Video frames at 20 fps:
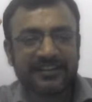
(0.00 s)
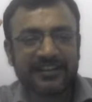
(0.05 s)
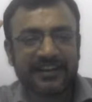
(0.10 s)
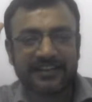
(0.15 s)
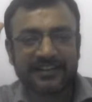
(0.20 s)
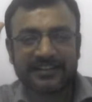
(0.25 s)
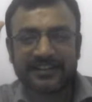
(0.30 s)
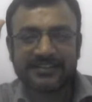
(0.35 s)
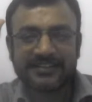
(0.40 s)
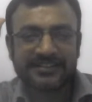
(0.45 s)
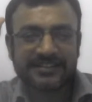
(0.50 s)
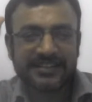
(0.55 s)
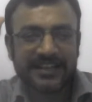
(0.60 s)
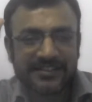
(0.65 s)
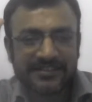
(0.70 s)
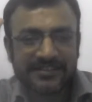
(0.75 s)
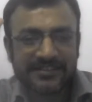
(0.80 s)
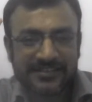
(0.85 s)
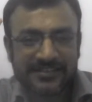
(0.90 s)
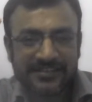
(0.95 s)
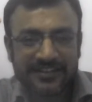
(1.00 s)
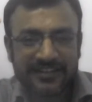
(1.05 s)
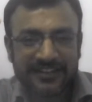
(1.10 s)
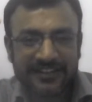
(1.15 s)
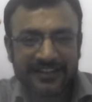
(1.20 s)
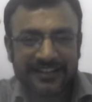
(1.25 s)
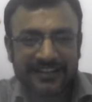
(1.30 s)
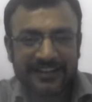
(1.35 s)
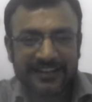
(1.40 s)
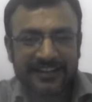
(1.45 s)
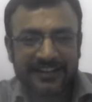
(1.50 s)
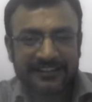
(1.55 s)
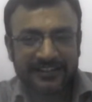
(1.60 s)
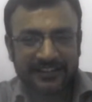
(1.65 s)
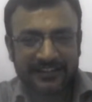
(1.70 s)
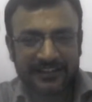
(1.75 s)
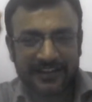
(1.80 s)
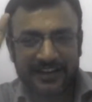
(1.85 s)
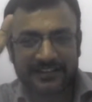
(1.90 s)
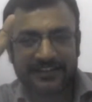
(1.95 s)
data science. The
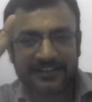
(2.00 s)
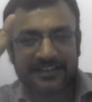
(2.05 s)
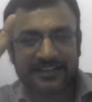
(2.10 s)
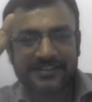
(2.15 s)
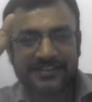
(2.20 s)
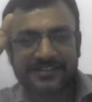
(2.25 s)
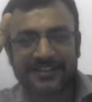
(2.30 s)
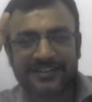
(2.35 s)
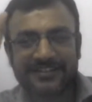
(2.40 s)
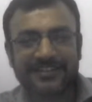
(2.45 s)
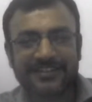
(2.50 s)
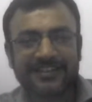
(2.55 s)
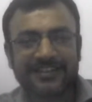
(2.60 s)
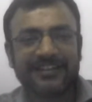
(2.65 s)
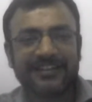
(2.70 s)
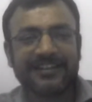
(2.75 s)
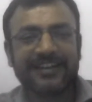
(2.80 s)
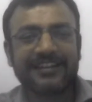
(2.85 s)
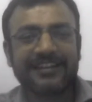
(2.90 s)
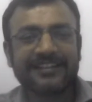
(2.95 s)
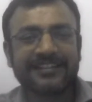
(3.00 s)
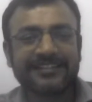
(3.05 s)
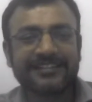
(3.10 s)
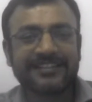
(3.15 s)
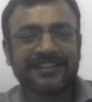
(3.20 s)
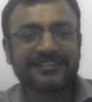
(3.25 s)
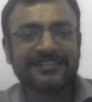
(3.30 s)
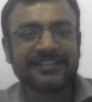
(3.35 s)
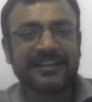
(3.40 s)
data structure and data science,